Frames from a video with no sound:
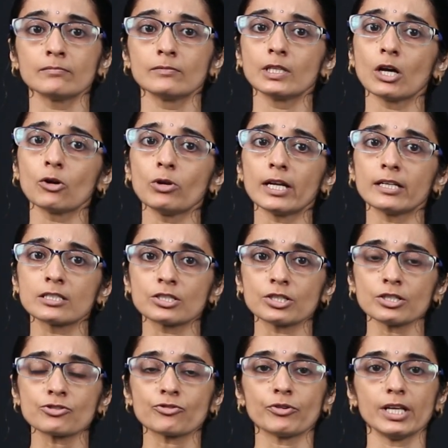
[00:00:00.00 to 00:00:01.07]
Now let's
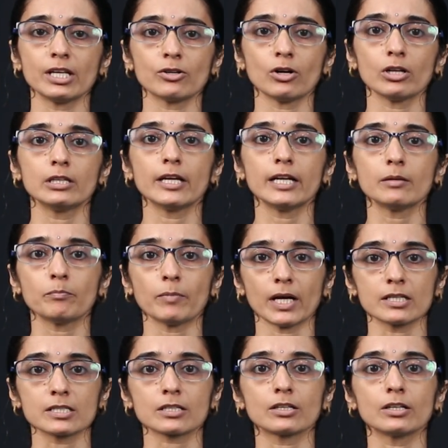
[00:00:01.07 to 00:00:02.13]
just recall that
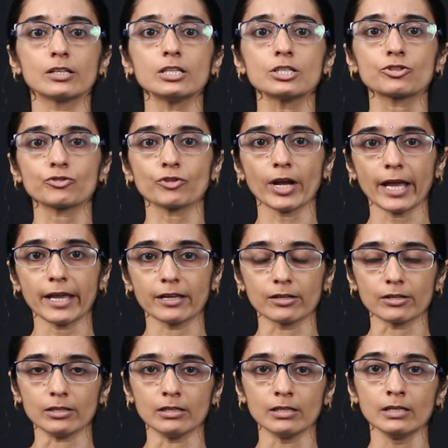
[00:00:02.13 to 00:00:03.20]
Pascal's
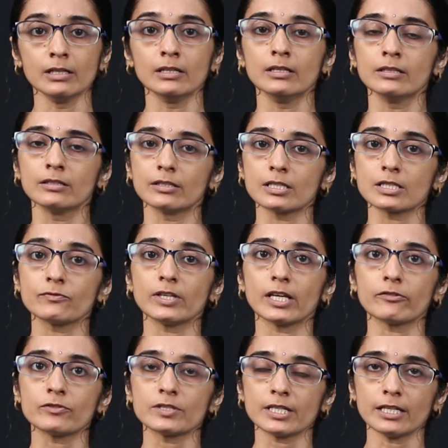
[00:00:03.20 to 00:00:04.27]
triangle. This we
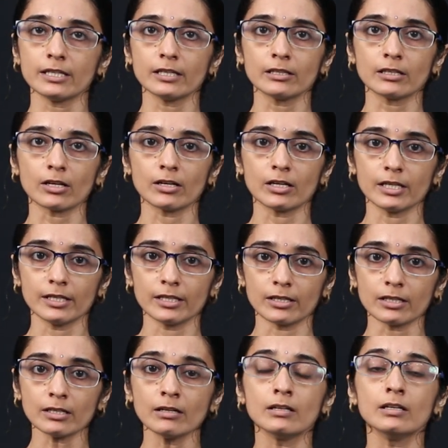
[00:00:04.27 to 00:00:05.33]
have seen in
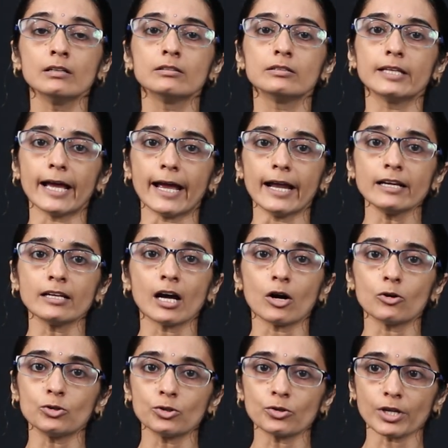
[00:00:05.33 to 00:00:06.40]
earlier that
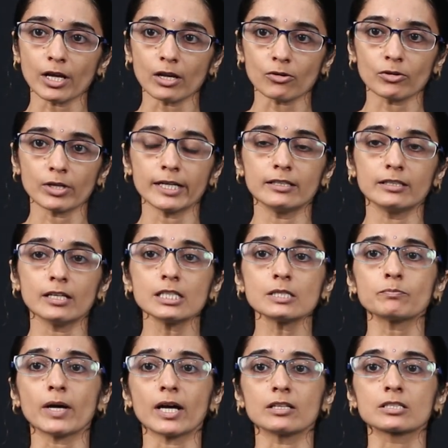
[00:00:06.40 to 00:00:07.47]
how to calculate this
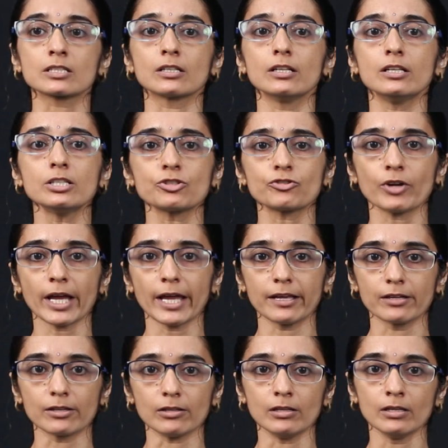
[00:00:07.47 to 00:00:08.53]
Pascal's
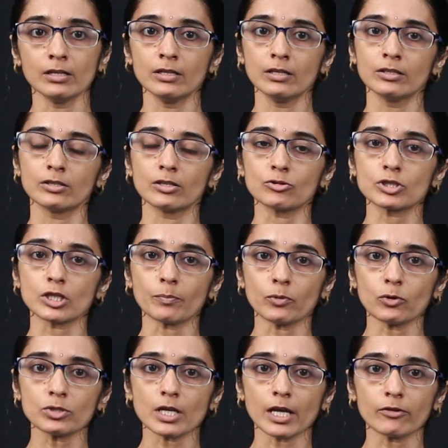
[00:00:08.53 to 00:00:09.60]
triangle. Now
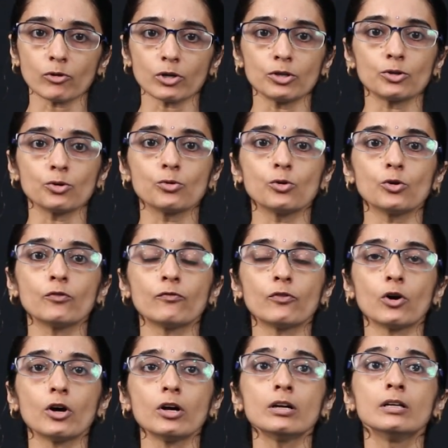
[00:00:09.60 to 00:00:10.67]
suppose I want to go
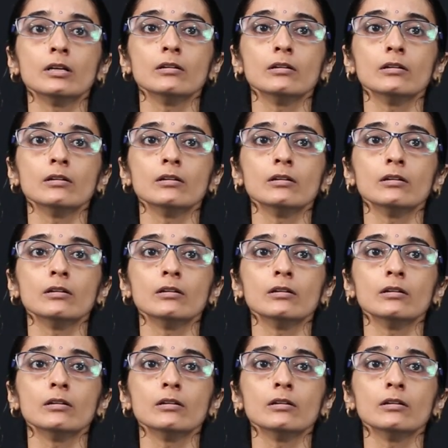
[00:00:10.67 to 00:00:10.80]
for